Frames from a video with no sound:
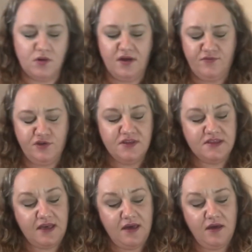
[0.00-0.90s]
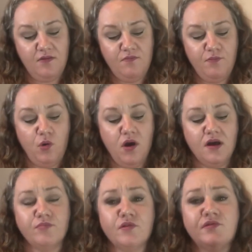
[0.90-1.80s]
I've just bought a
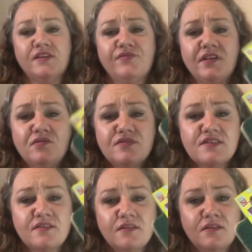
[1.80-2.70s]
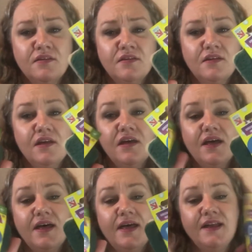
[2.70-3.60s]
couple of refills,
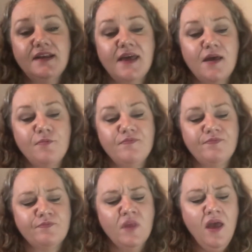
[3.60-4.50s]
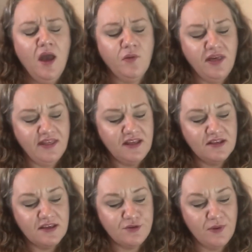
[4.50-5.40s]
and I quite like the
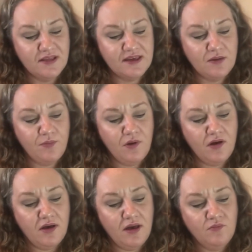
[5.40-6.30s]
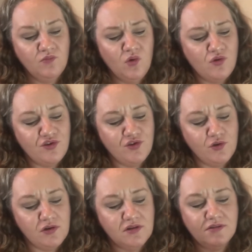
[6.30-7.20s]
Dishmatic, but I'm not
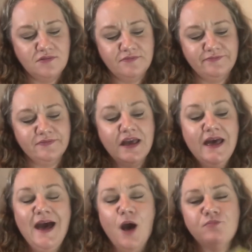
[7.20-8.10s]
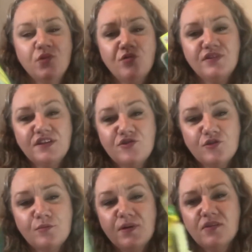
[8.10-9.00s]
sure. I'm not really
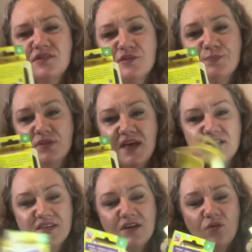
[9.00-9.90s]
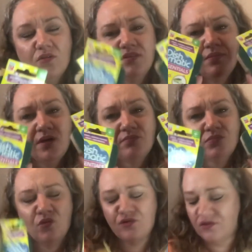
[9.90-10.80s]
sure because there's plastic on them. I'm
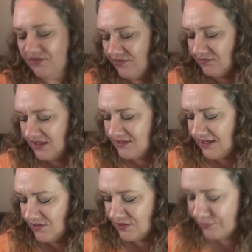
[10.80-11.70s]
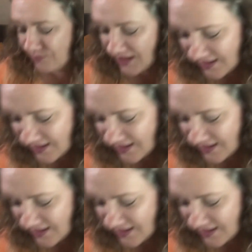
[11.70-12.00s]
not sure if I'll continue to buy